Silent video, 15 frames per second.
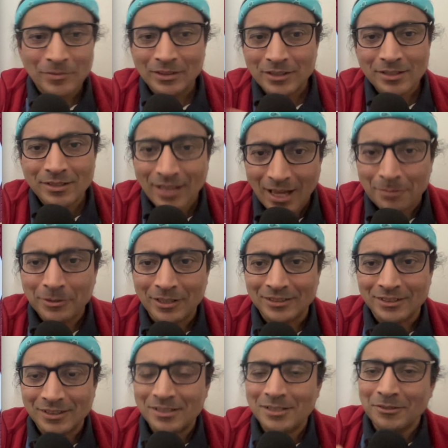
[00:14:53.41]
This is
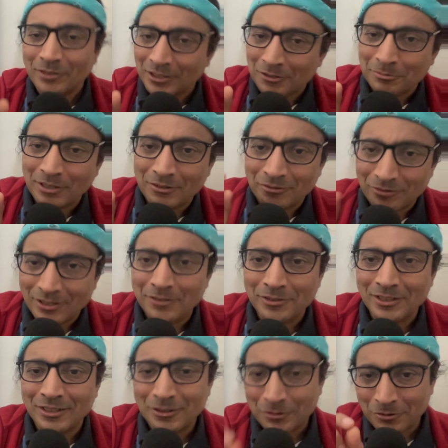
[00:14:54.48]
amaranth. This is one of my
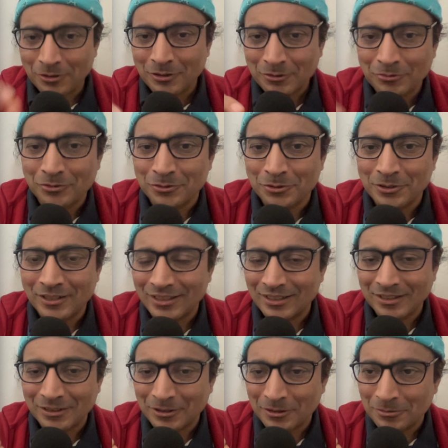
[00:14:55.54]
favorite cooked food
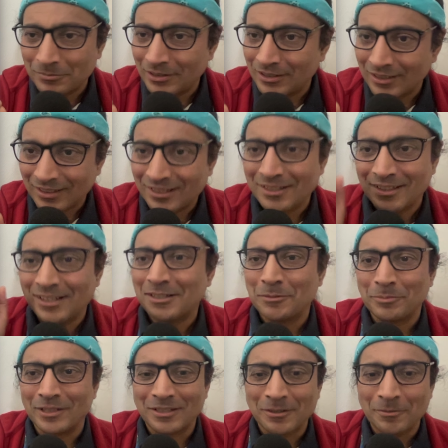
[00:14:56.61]

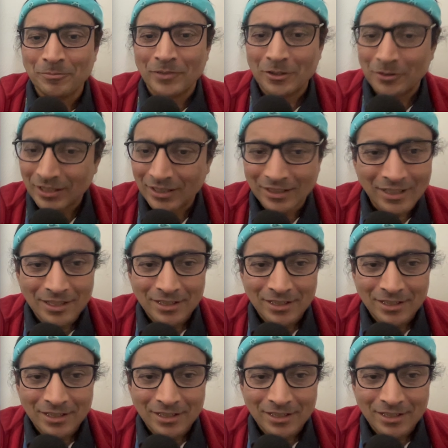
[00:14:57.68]
recipes. Okay.